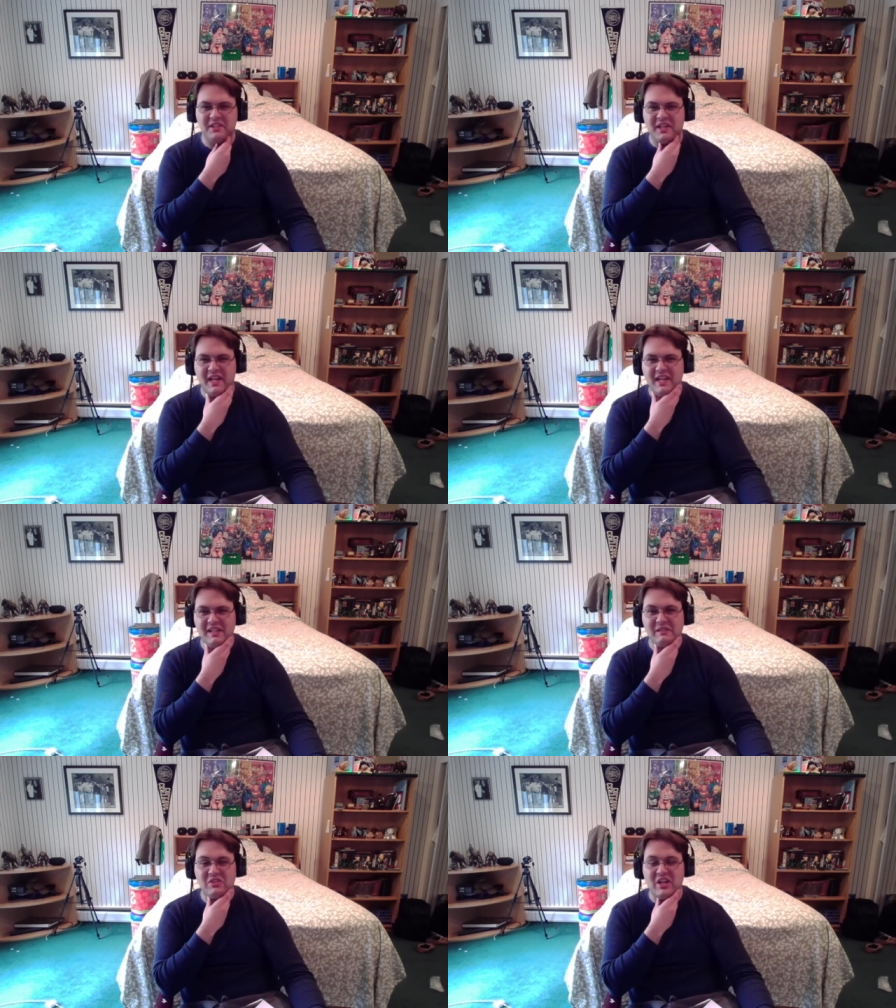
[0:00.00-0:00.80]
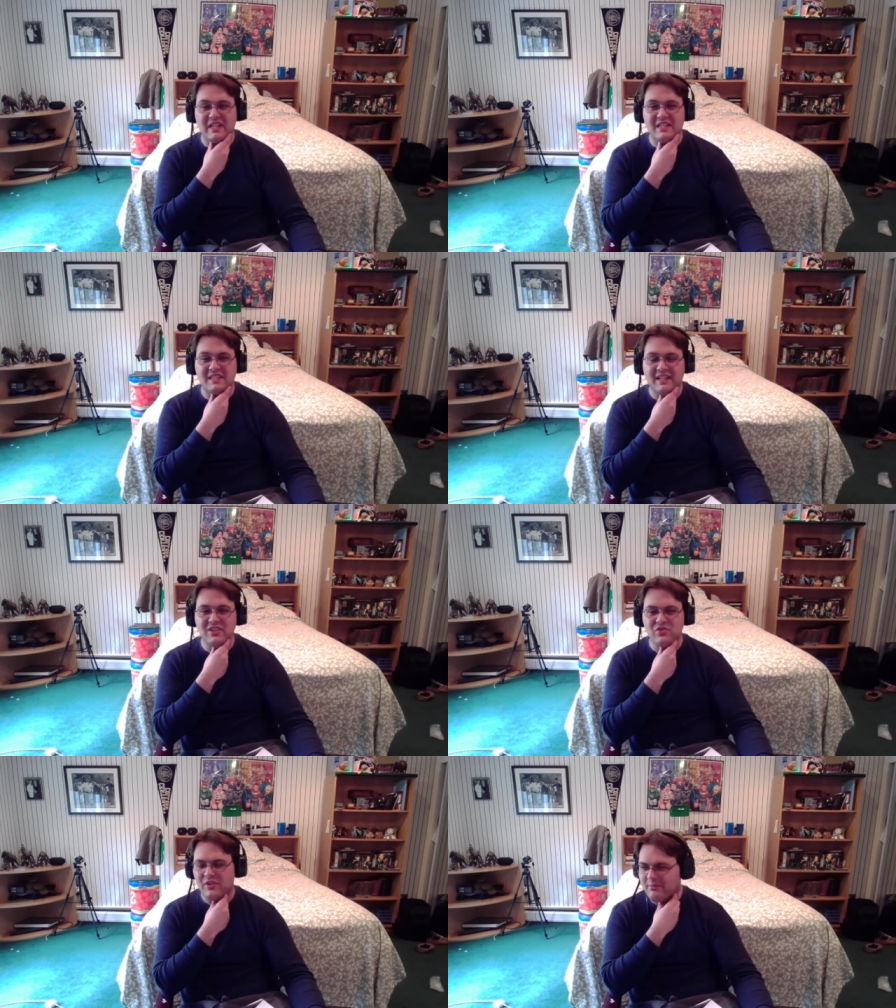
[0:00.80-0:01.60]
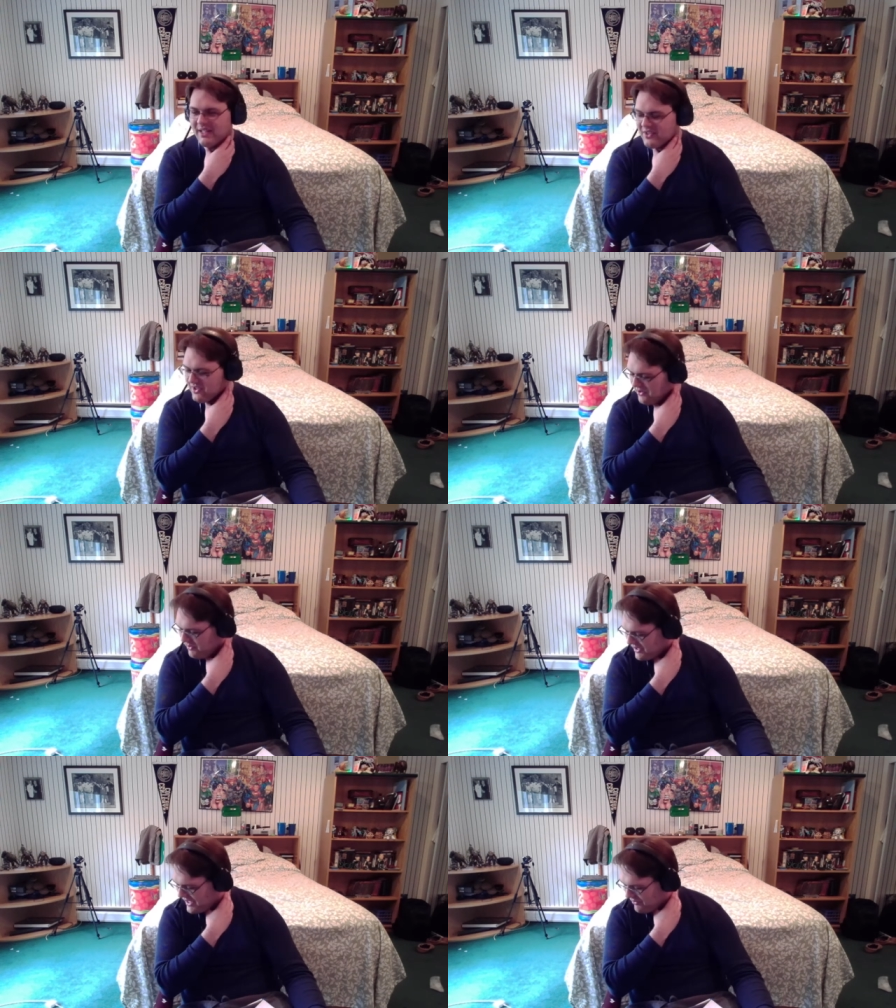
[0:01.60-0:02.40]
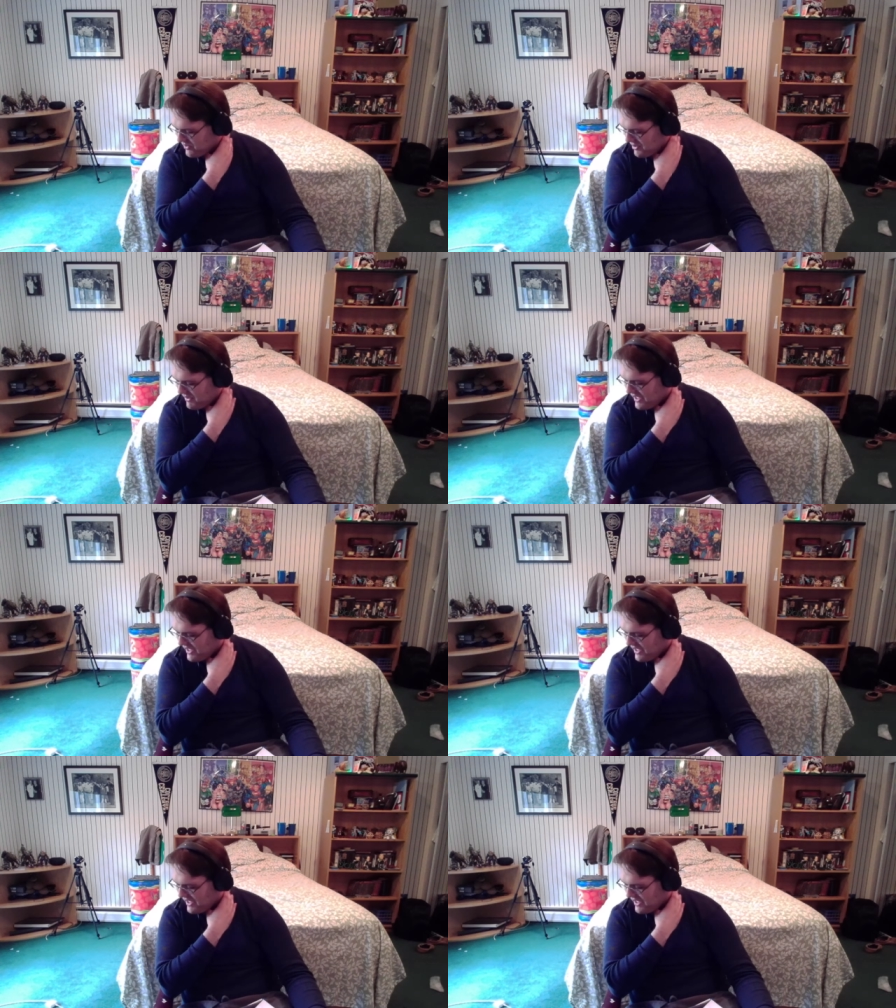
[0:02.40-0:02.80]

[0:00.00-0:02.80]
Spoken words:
a giant dinosaur monster with a rugby